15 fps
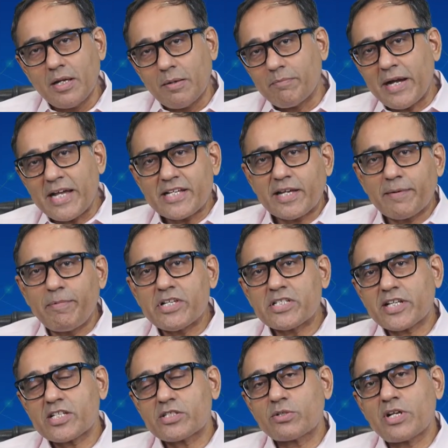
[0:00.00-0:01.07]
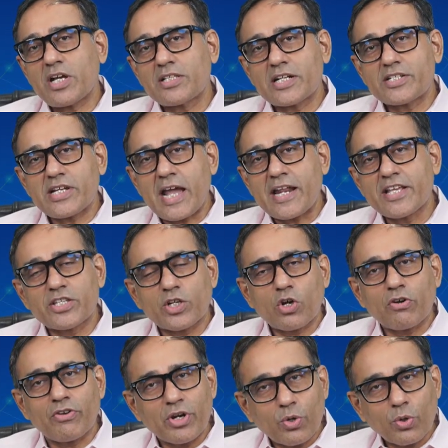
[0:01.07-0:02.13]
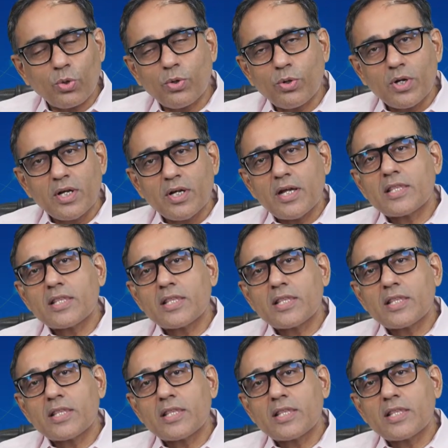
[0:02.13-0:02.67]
my base case scenario is that Chinese economy will grow